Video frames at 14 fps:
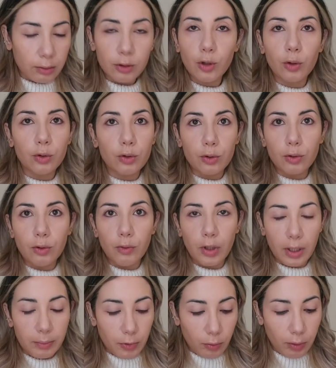don't do what
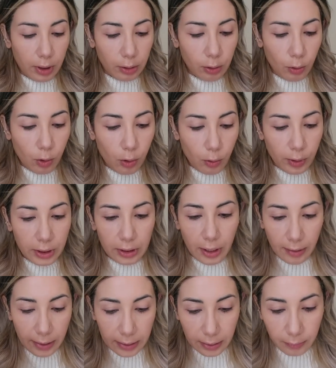i'm doing don't go in
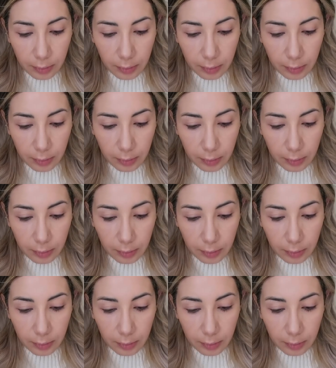directly